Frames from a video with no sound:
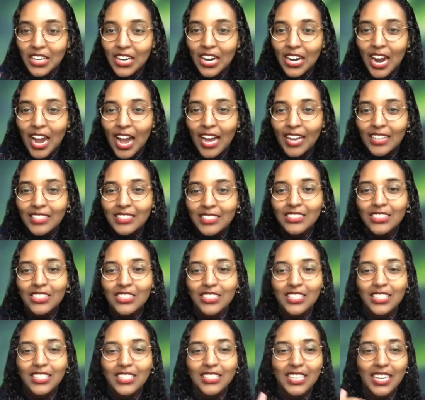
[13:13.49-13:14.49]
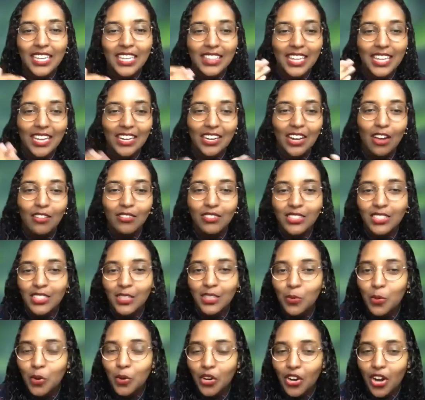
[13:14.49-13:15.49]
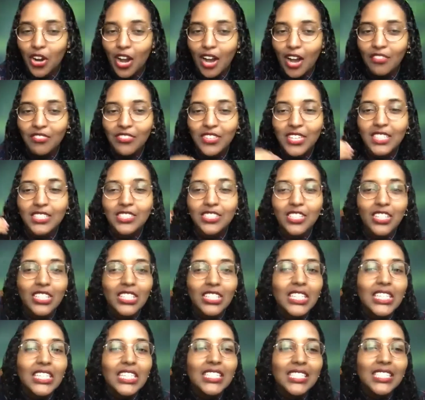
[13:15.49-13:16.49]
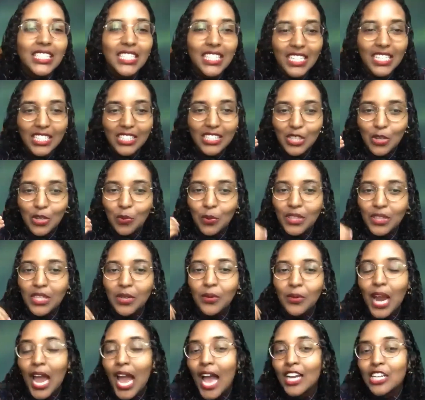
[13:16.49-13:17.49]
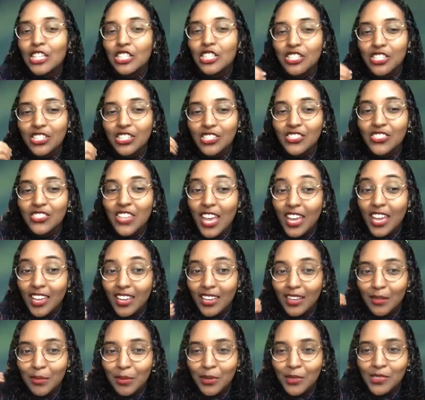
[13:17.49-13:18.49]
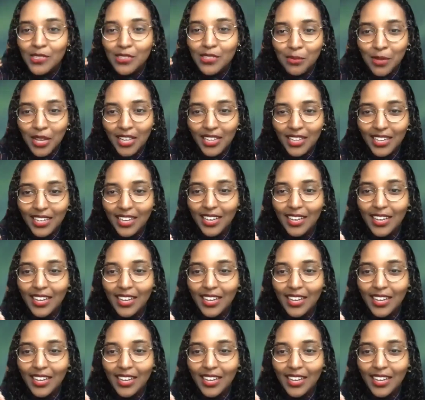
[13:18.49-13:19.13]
I started, like, that novelty wore off, and I started listening to what they were actually saying about Somalia.